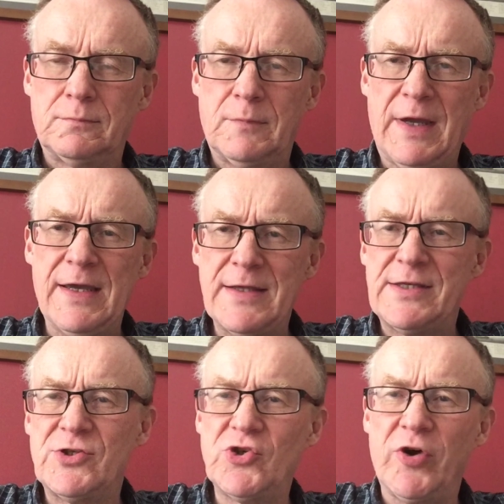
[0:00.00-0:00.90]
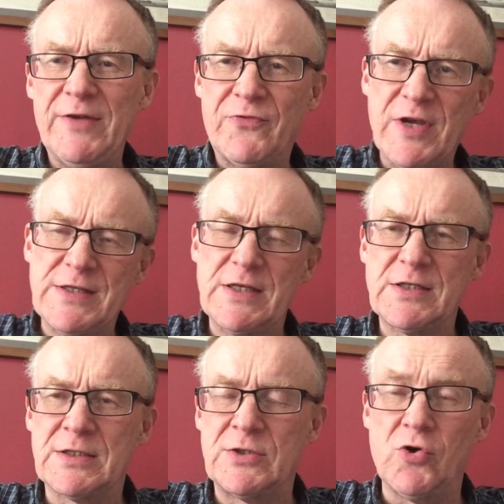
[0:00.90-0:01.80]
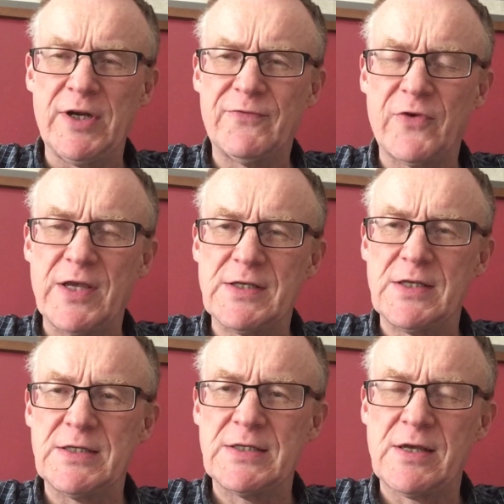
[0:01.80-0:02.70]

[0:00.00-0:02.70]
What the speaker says: Hiya, this is Geordie Frasers.